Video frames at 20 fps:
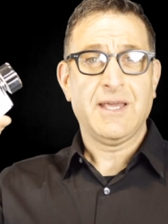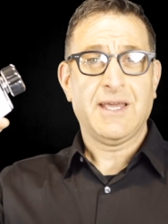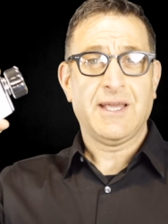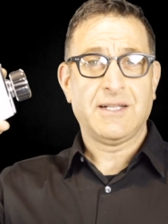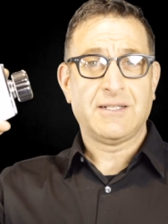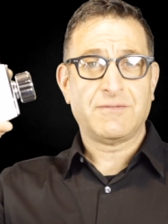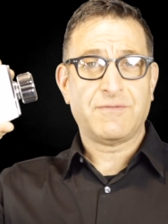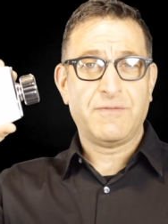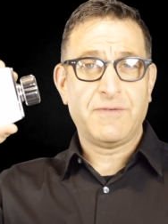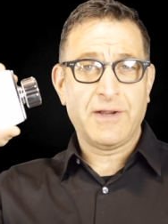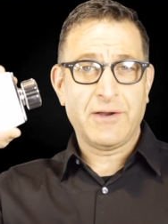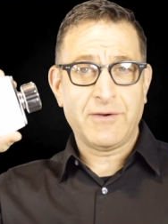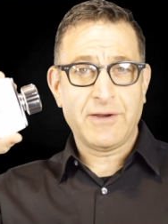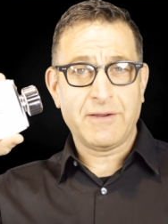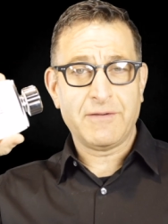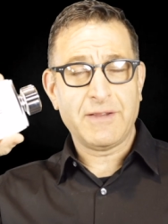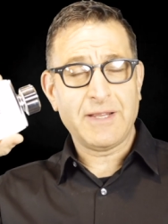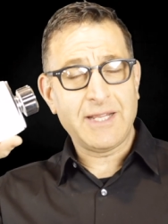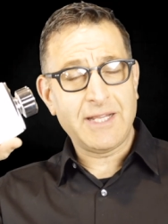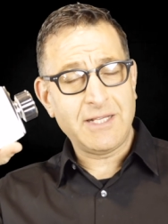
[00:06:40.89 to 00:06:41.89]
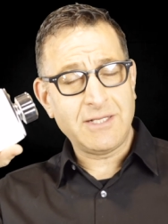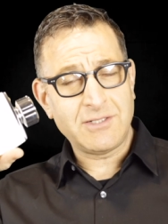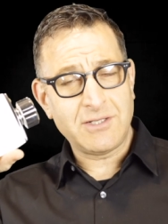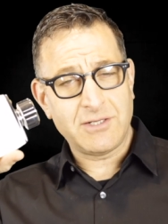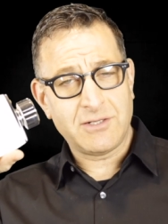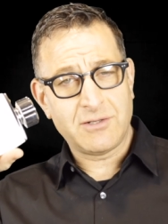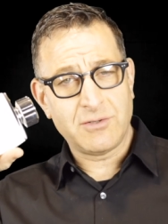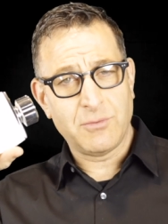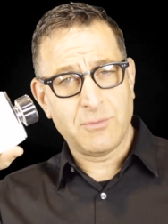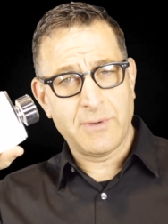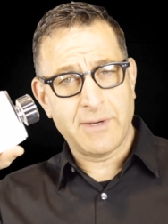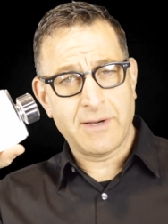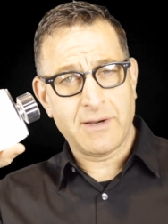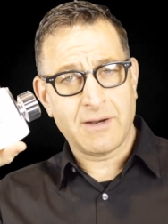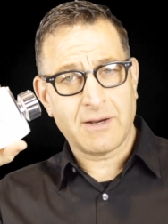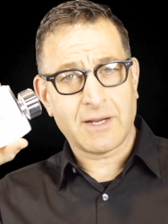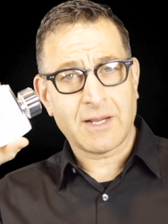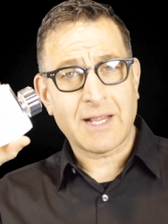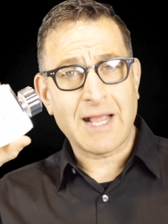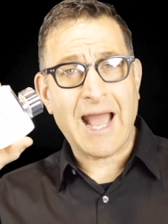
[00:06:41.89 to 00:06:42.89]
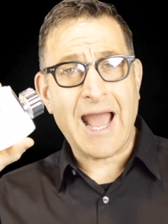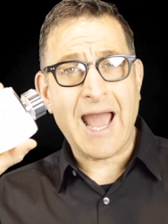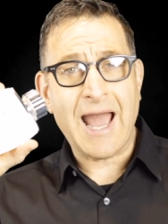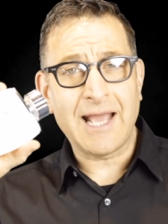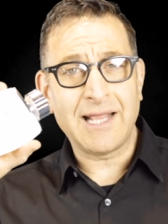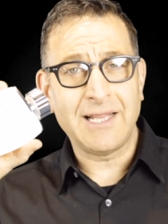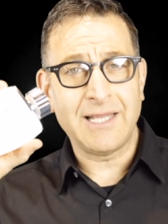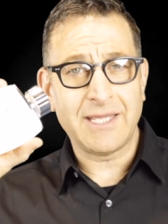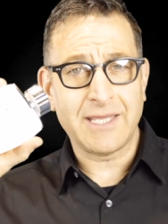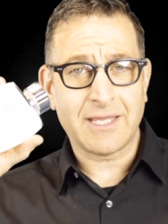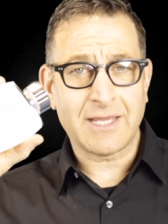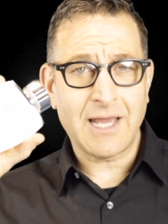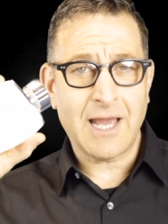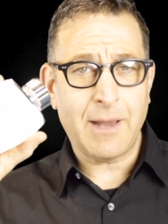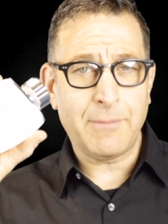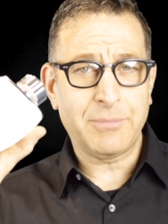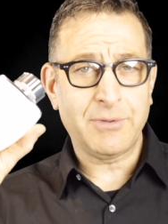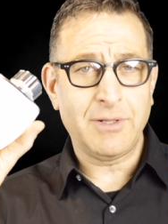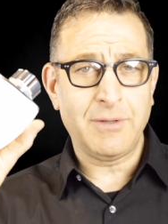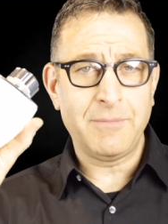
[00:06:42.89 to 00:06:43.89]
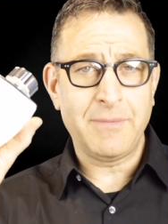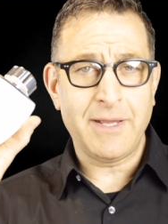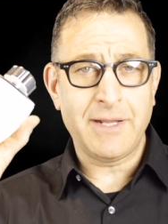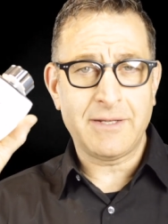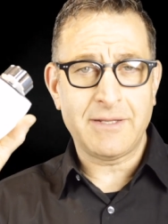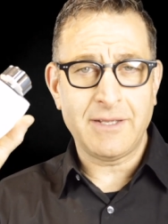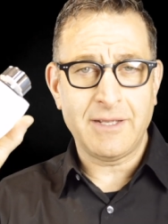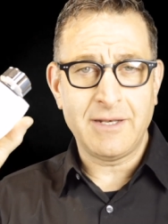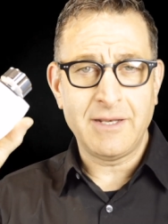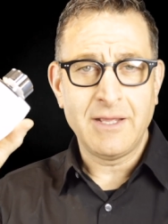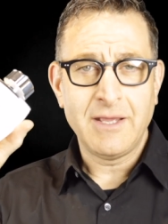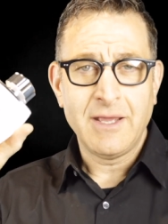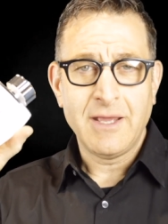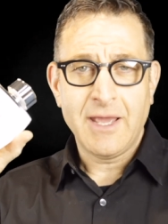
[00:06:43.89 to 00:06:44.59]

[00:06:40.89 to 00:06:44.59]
It's very easy to wear, highly complimented,